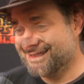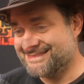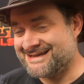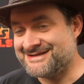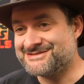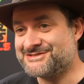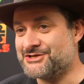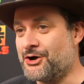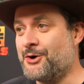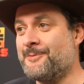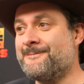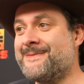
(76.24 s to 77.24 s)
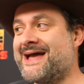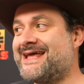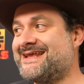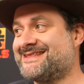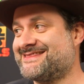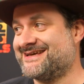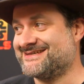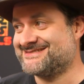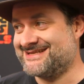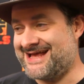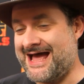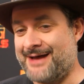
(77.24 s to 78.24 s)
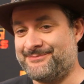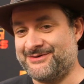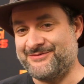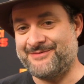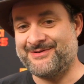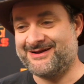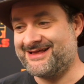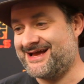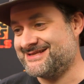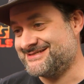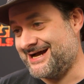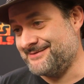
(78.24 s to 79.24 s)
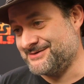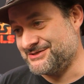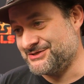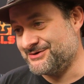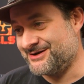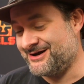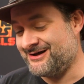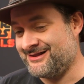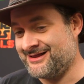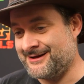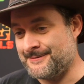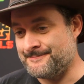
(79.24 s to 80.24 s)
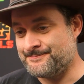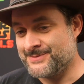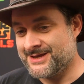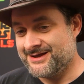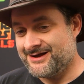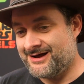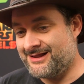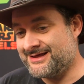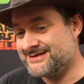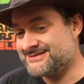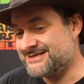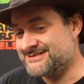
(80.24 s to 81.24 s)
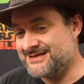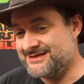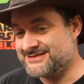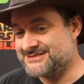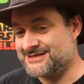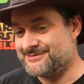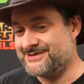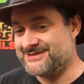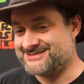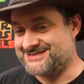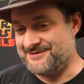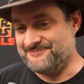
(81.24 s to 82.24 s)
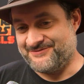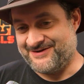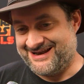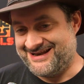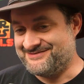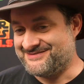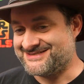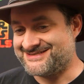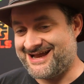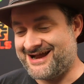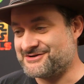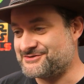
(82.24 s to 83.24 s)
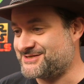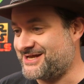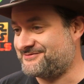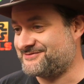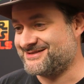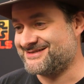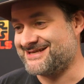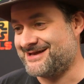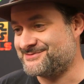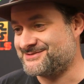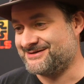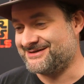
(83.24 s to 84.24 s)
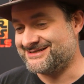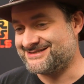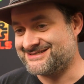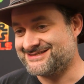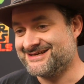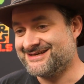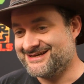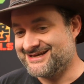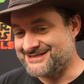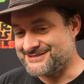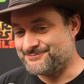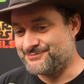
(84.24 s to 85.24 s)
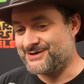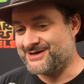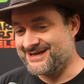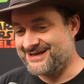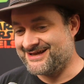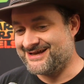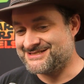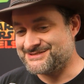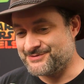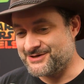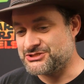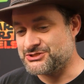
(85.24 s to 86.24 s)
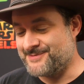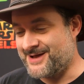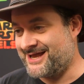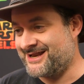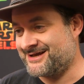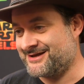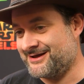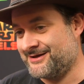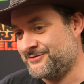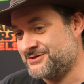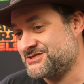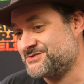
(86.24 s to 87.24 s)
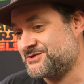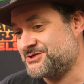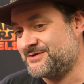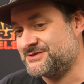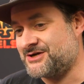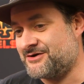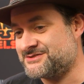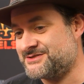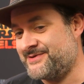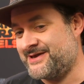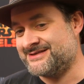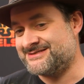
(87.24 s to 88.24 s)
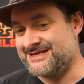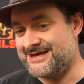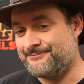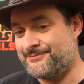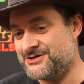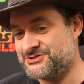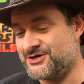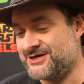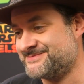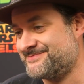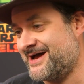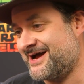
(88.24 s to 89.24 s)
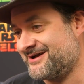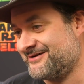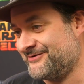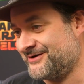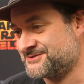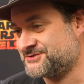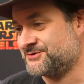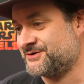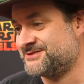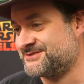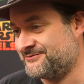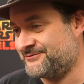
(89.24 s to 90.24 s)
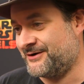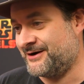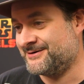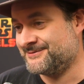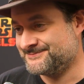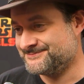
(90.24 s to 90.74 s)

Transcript: There's so many things that happen. We barely had time to do it all. All I can say is nothing's going to be the same for any of these characters after this episode. It's pretty dramatic, which is what you want Star Wars to be. It's the Empire Strikes Back of our stories so far.